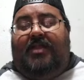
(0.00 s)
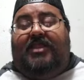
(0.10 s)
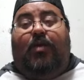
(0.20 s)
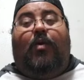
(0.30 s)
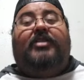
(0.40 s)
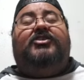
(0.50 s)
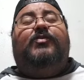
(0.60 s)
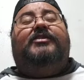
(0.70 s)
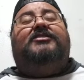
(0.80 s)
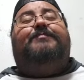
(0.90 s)
they want
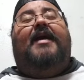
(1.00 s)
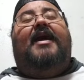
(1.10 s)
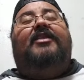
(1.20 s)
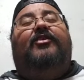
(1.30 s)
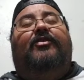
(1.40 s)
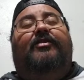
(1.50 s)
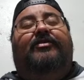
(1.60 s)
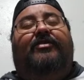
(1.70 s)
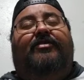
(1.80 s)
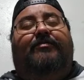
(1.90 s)
to expand their,
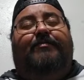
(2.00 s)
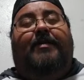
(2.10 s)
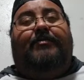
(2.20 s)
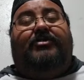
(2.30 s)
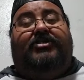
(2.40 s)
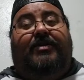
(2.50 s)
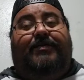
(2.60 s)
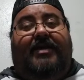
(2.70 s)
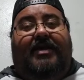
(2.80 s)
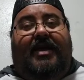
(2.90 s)
their membership.
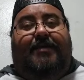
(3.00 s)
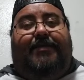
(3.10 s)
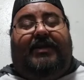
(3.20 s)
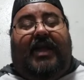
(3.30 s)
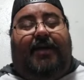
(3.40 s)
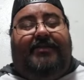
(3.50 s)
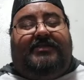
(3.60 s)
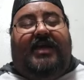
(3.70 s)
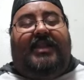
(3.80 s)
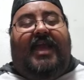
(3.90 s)
But
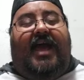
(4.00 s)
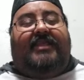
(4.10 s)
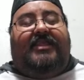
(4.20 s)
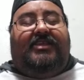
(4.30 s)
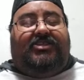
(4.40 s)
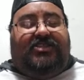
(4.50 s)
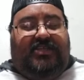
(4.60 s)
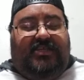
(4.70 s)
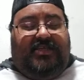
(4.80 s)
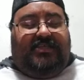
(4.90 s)
Kamitani, I think
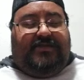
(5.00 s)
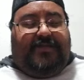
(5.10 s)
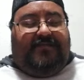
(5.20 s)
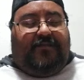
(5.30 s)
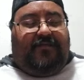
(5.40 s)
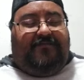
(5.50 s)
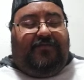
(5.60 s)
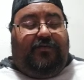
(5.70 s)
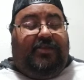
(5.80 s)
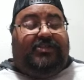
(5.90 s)
she is a bit more
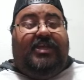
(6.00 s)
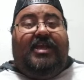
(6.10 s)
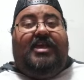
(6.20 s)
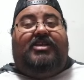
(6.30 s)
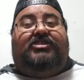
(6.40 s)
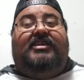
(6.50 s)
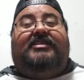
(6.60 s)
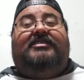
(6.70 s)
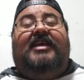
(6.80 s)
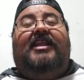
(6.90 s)
foolish. She
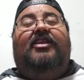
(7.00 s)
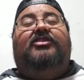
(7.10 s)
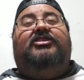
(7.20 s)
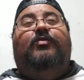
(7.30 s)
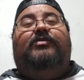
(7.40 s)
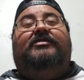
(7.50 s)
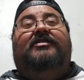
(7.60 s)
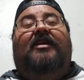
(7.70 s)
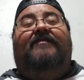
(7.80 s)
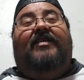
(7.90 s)
extended, she was
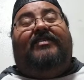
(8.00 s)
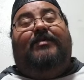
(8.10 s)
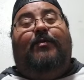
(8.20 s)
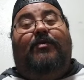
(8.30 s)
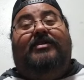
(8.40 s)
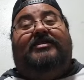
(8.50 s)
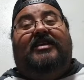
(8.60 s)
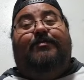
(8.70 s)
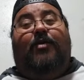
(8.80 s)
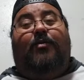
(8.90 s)
love nothing more to
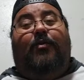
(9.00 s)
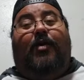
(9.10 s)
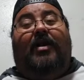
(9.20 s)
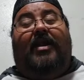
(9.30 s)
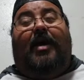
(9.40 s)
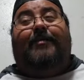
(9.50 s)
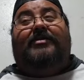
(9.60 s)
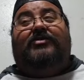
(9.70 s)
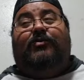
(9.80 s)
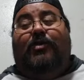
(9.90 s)
see Momo Watanabe
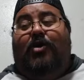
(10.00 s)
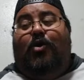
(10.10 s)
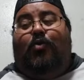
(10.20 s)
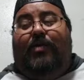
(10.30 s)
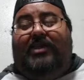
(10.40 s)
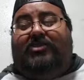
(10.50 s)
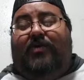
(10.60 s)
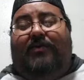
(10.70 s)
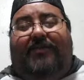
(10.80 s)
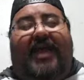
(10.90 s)
to
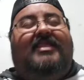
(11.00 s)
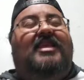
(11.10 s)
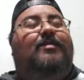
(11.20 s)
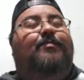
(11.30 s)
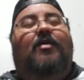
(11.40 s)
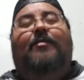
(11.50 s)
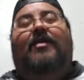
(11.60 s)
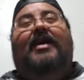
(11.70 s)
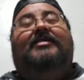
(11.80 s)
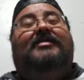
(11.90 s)
rejoin. But I think
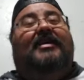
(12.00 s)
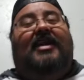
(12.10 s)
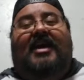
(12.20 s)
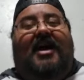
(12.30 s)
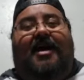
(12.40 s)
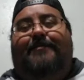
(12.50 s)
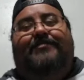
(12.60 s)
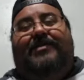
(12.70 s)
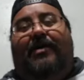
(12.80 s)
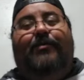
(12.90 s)
Momo has, like,
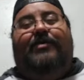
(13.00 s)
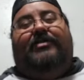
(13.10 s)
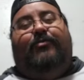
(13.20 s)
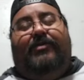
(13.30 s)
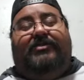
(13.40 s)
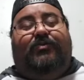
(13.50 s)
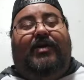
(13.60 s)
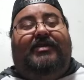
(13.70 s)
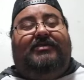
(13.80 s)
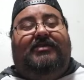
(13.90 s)
I'm done with Queen's
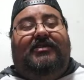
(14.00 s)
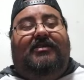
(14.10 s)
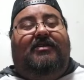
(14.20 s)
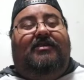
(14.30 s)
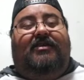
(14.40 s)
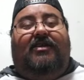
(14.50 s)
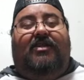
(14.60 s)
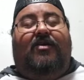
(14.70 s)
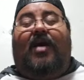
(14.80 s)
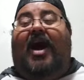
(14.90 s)
Quest. You
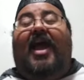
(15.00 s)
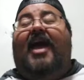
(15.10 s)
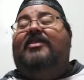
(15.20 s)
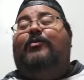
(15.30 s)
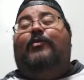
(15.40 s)
know, I had the